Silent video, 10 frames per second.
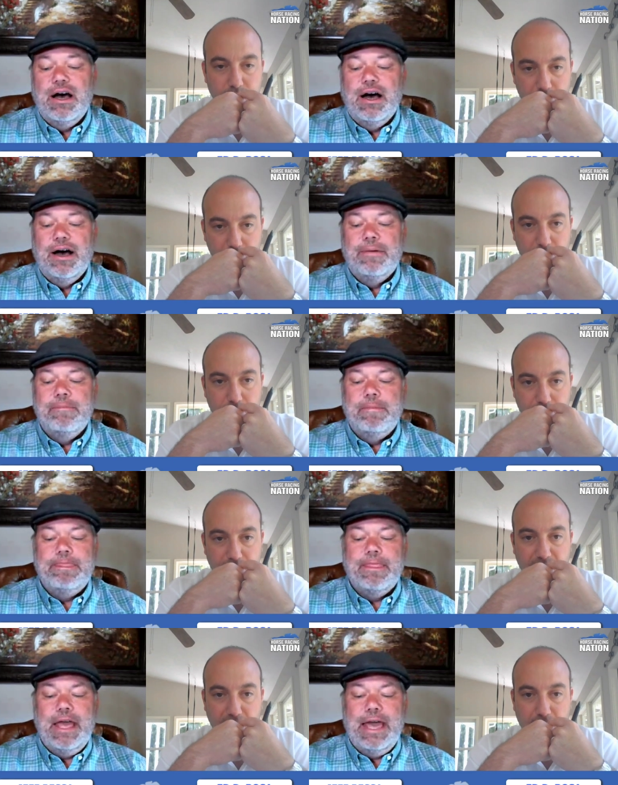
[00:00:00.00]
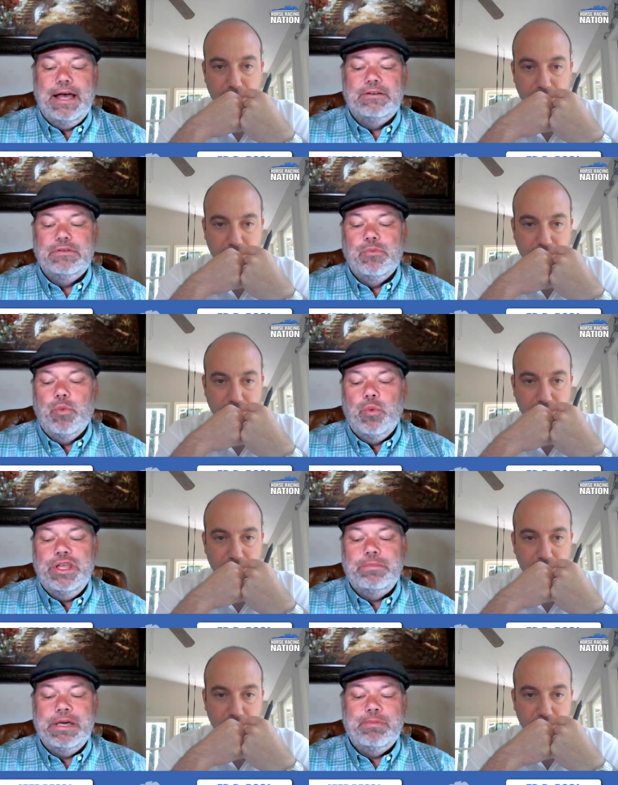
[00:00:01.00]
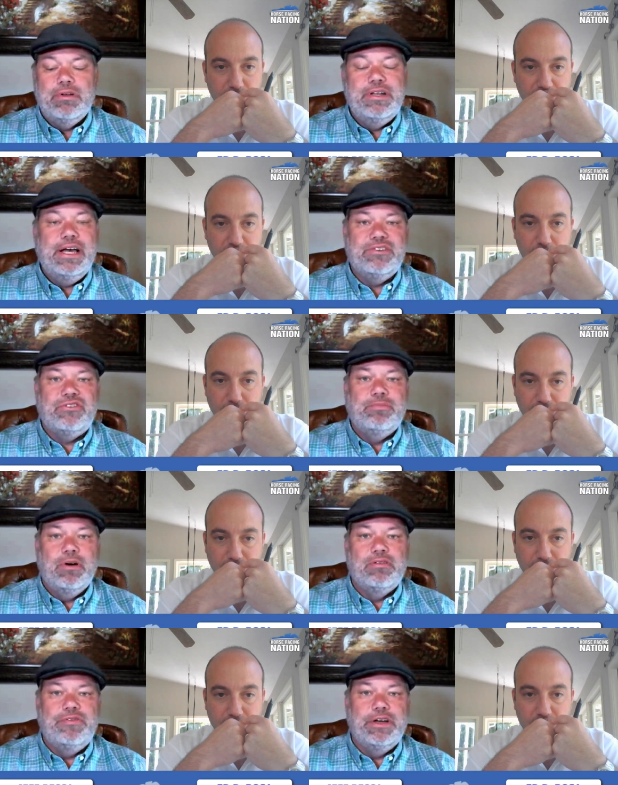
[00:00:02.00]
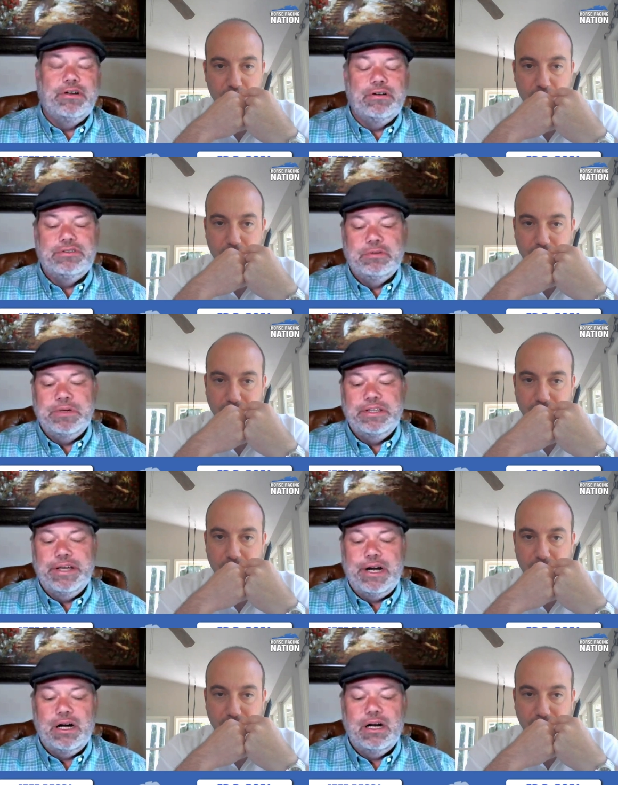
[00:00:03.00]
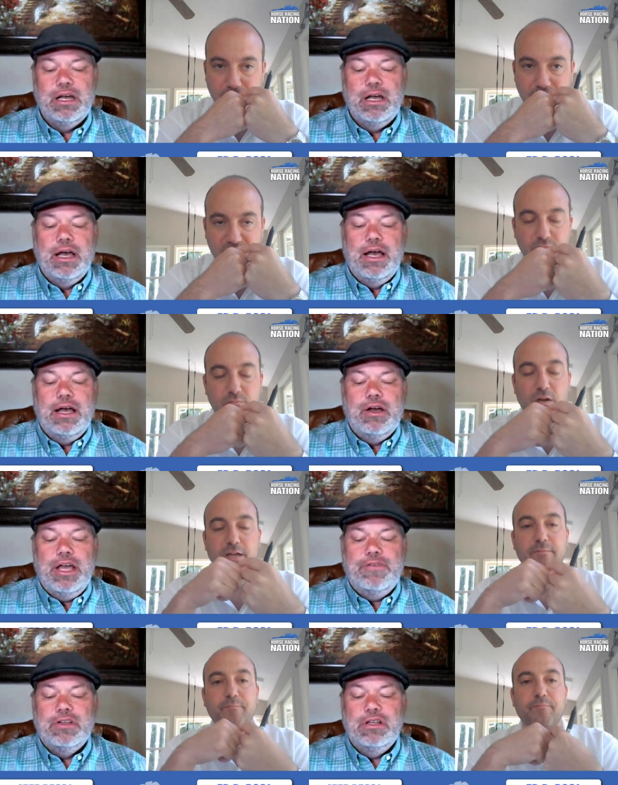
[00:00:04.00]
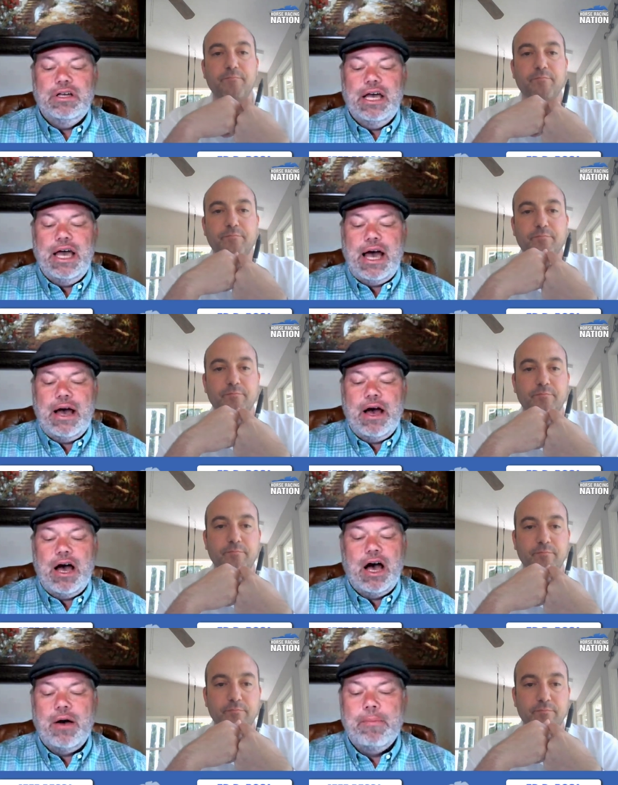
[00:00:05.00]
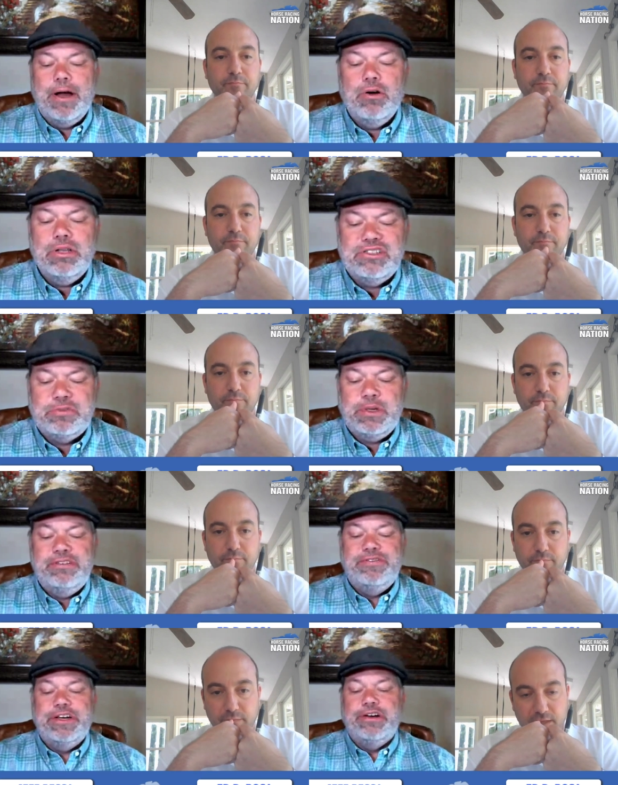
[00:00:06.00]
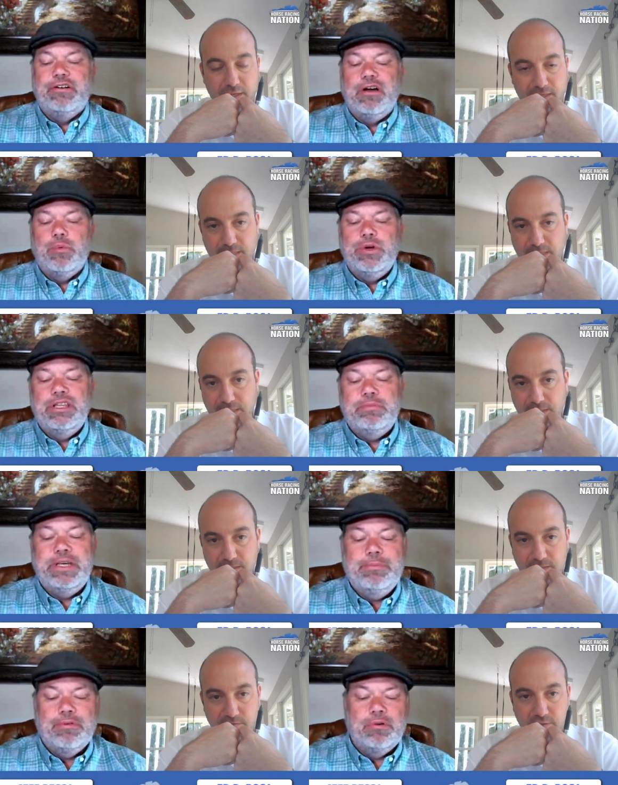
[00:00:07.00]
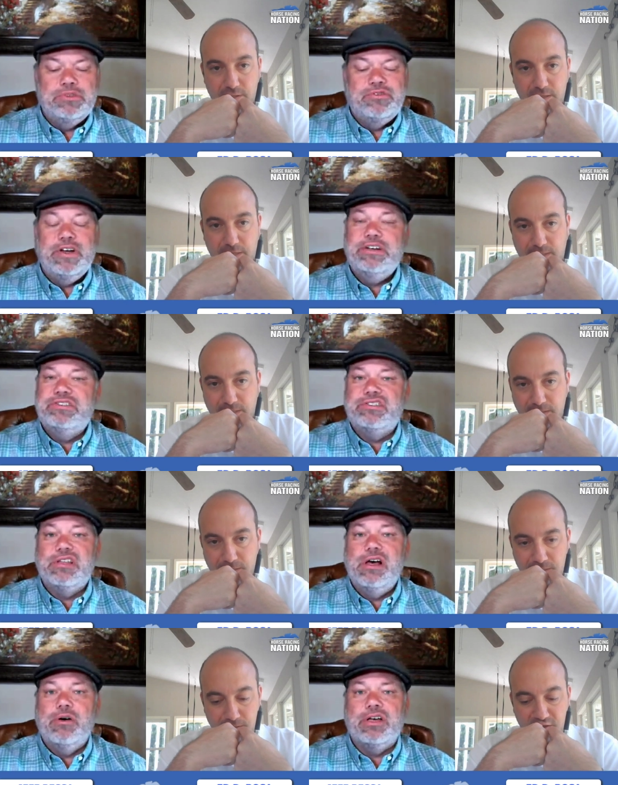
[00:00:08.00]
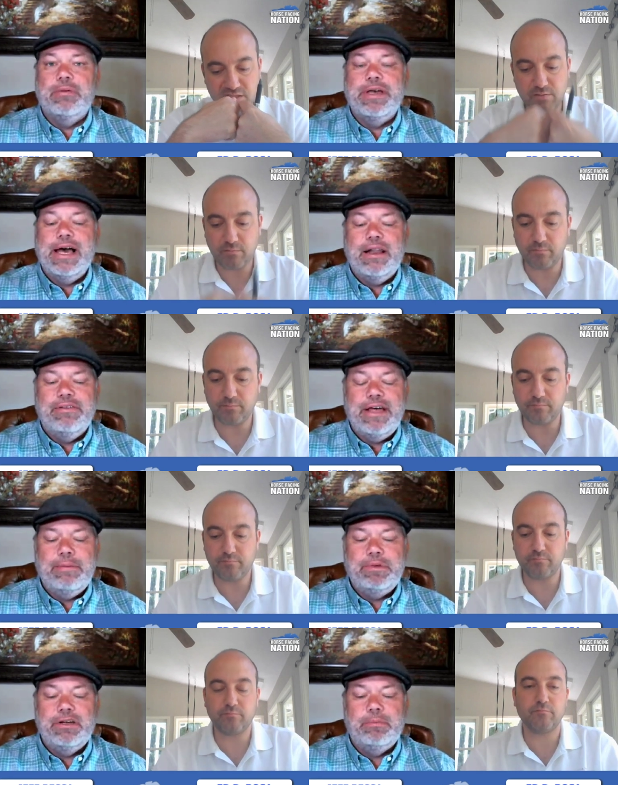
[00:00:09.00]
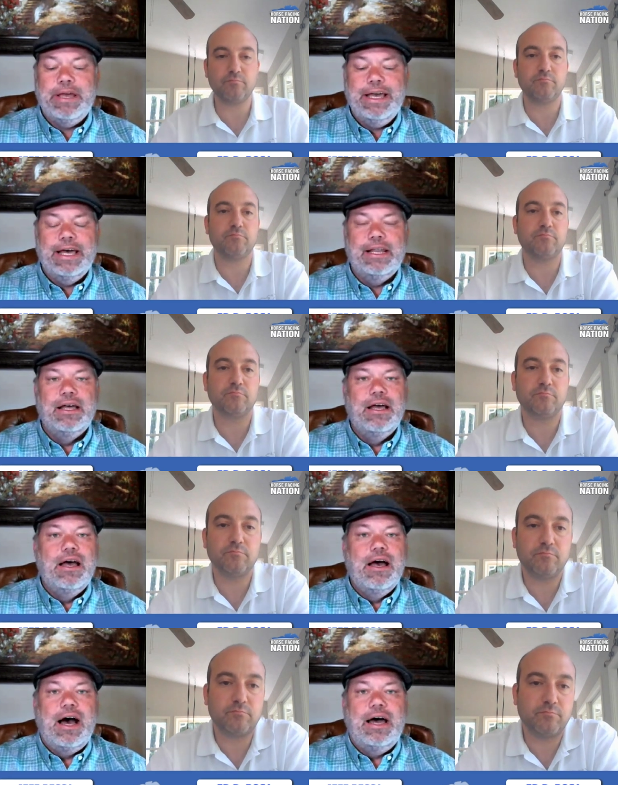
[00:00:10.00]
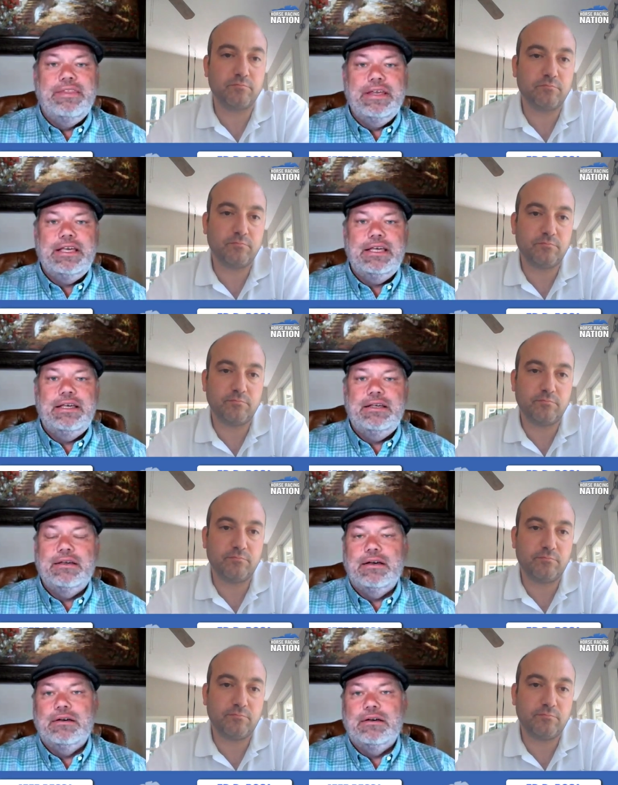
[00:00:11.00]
Speaker 1: Um, and we, the people in Nest, both figure to be there. Right. It, my early speed figure on We the People was very slow coming out of that Peter Pan. I think he